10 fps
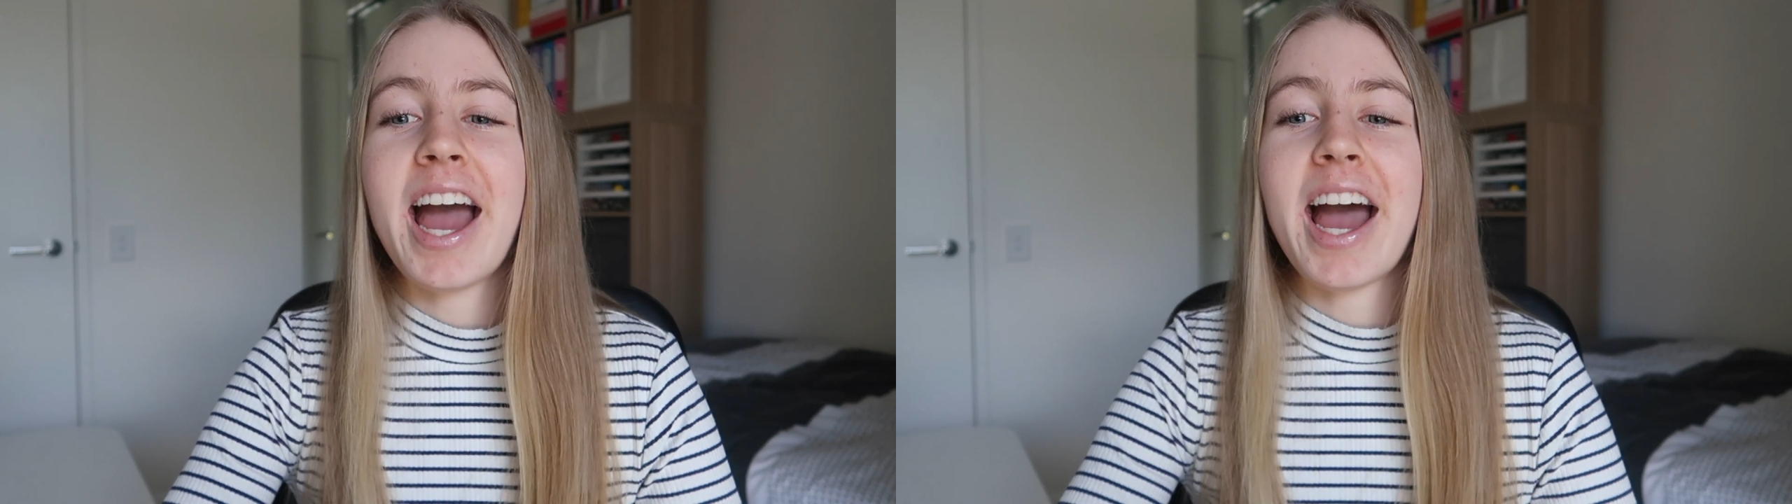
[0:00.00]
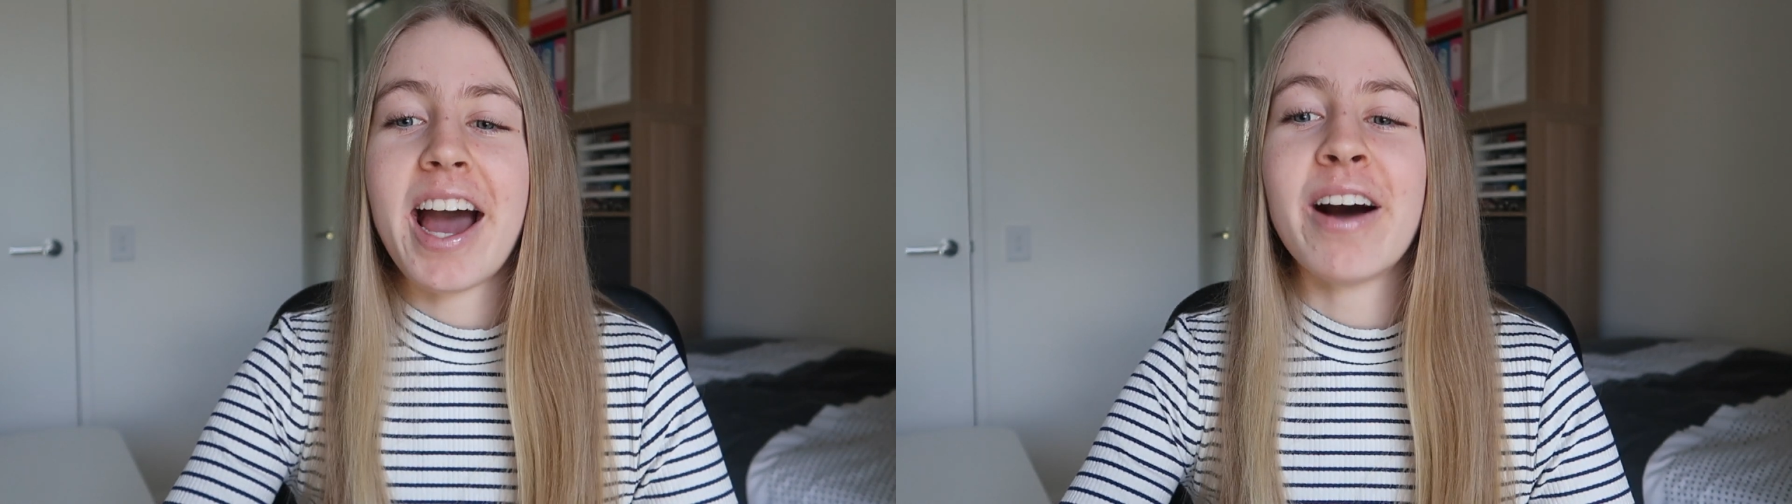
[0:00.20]

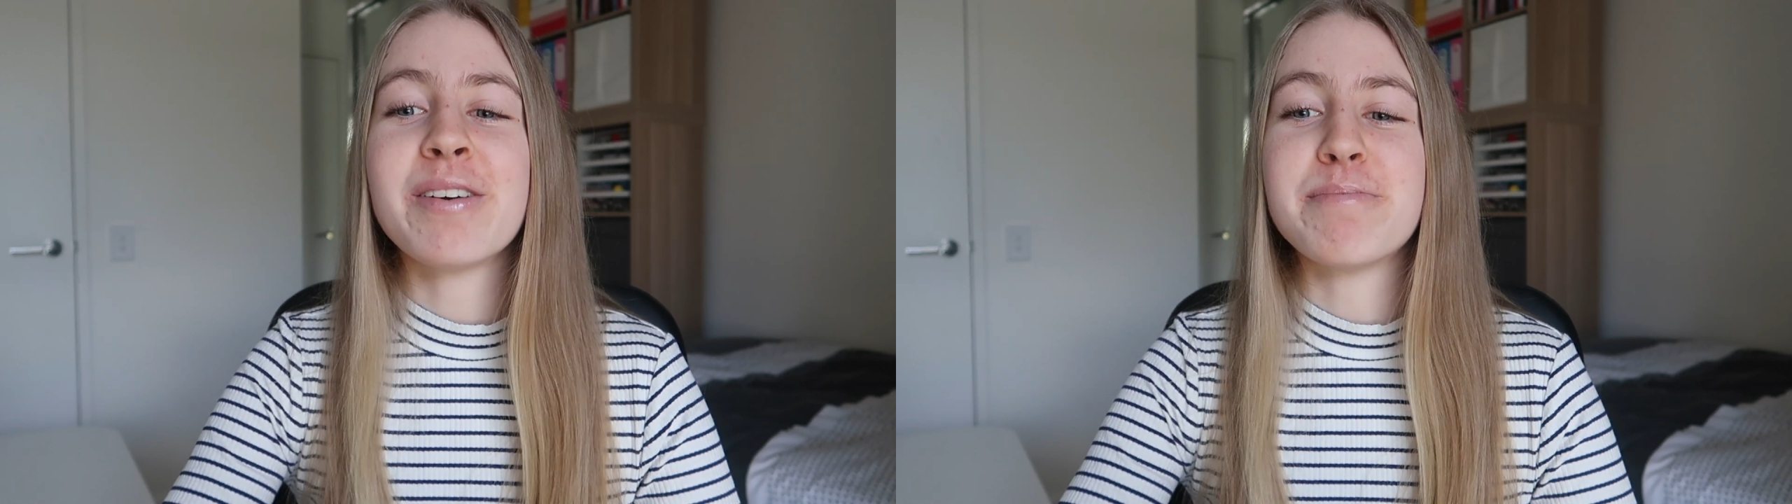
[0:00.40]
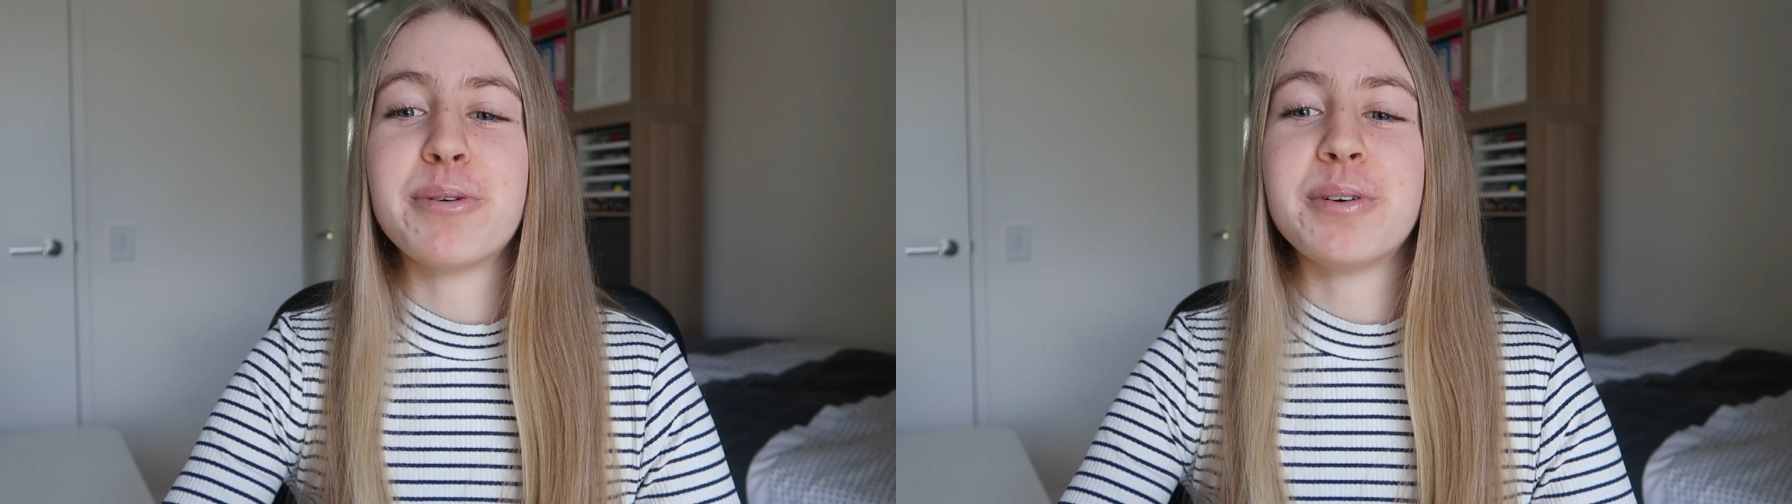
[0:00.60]

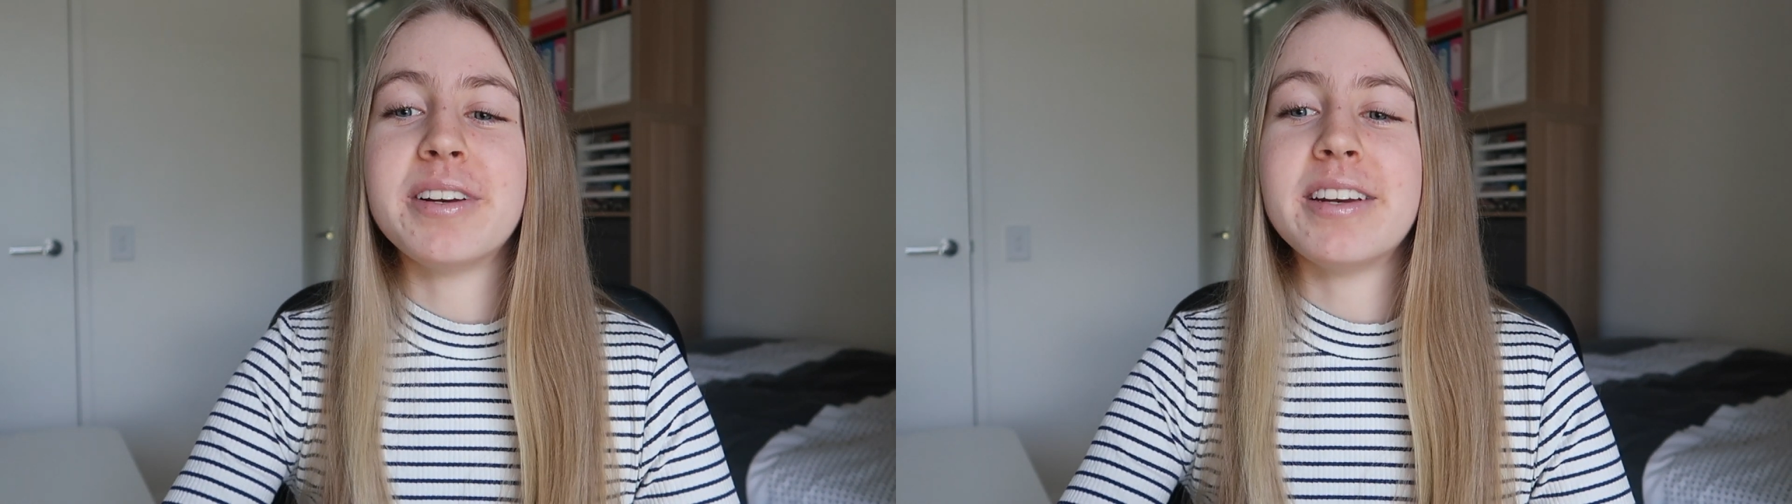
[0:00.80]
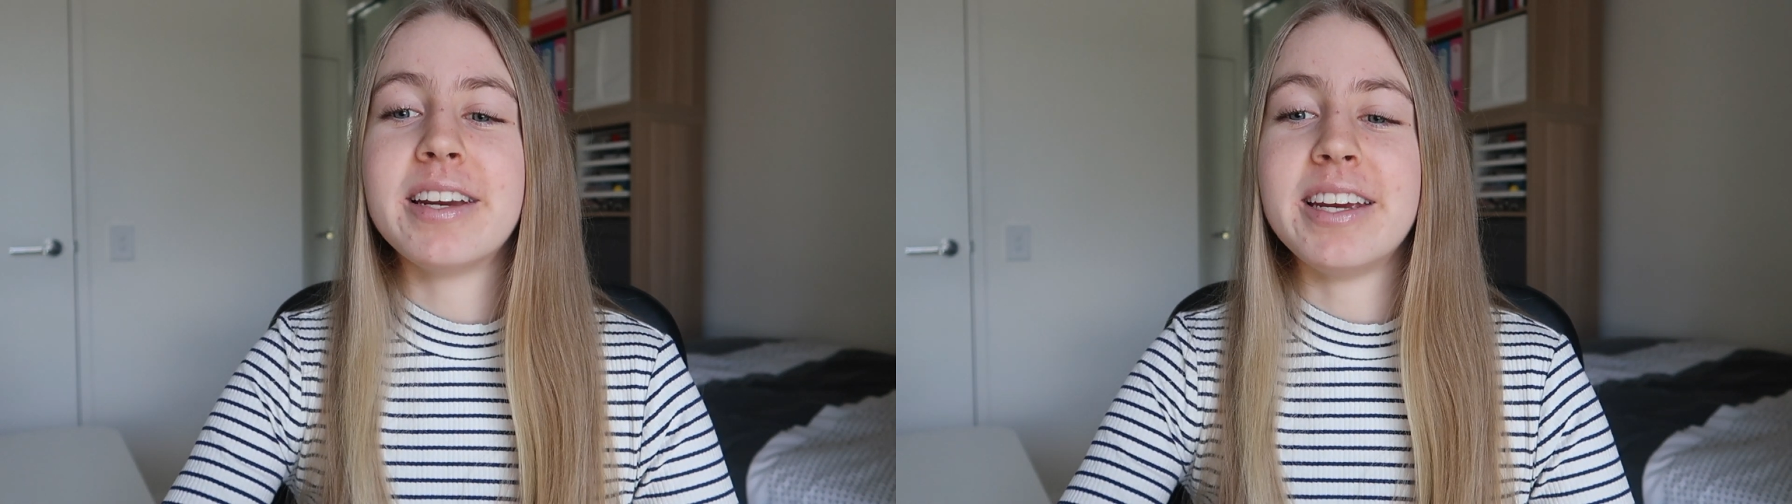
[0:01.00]
how
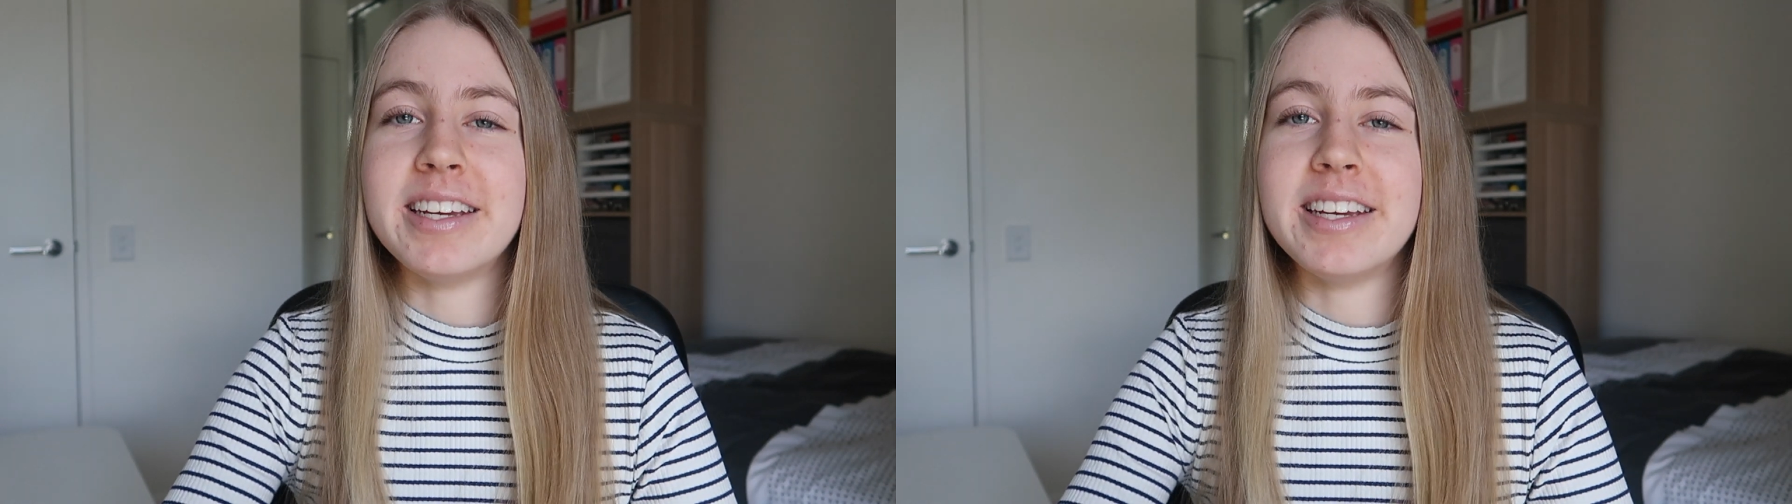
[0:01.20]
important